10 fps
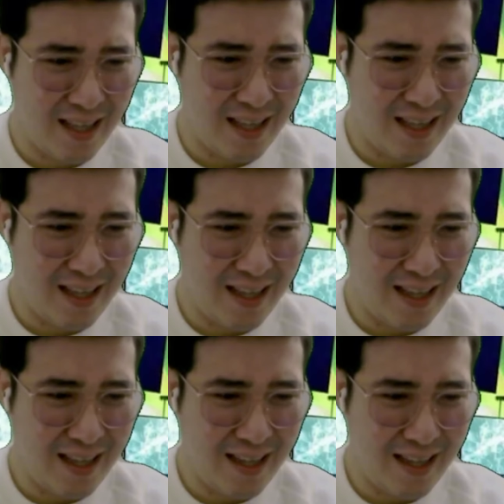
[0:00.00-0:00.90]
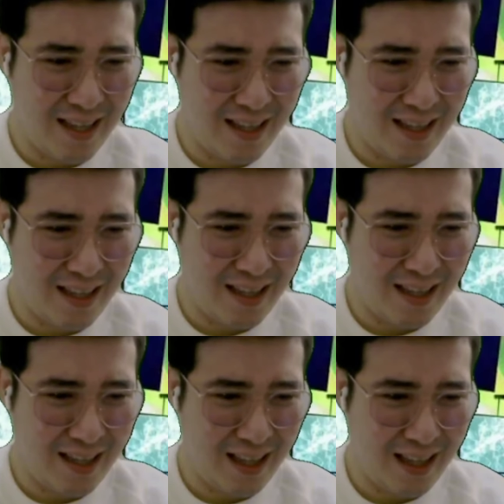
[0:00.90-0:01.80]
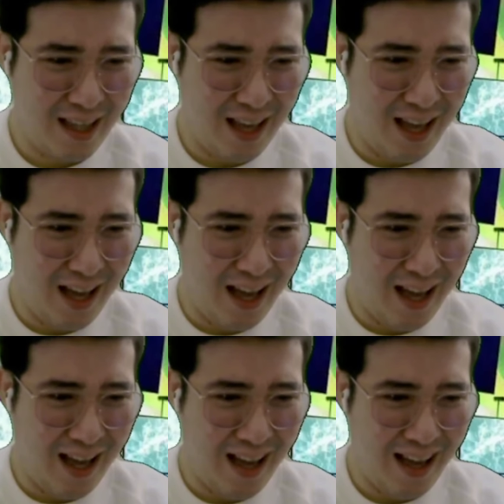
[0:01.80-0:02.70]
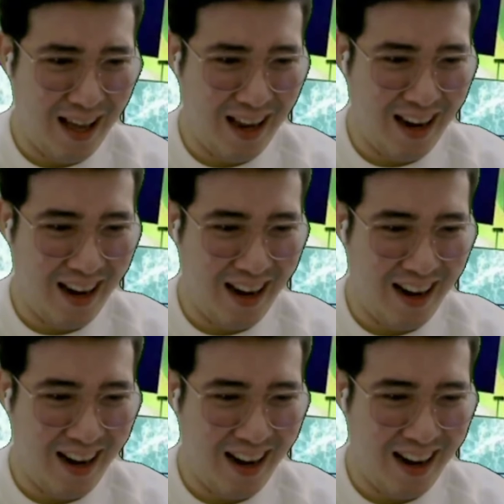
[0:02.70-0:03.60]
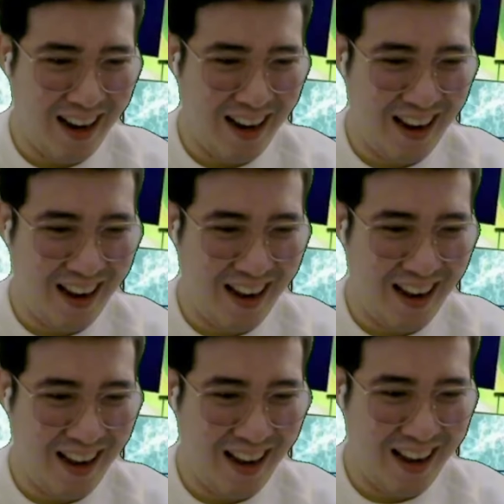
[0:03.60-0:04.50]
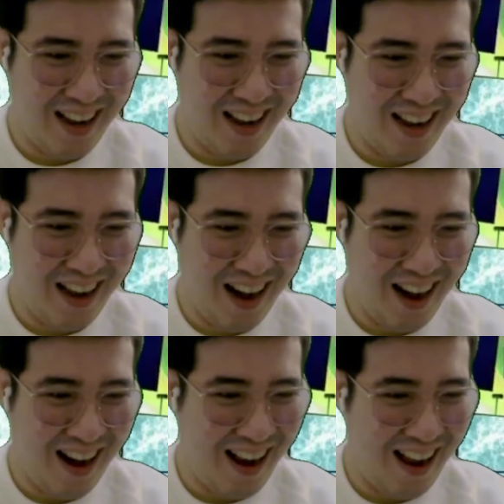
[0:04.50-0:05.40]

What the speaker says: (no one is talking)